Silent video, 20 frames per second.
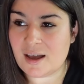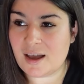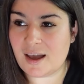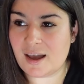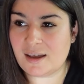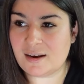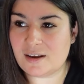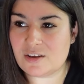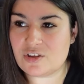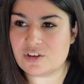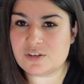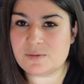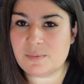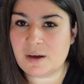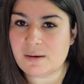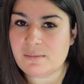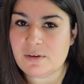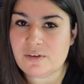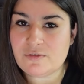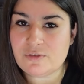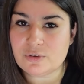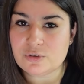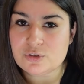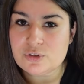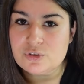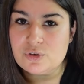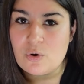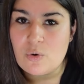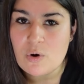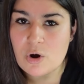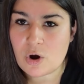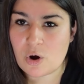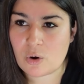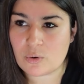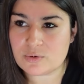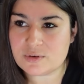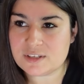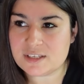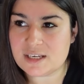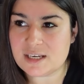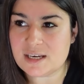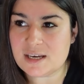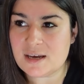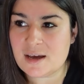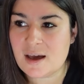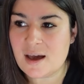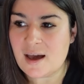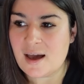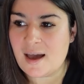and it just made me feel so cozy.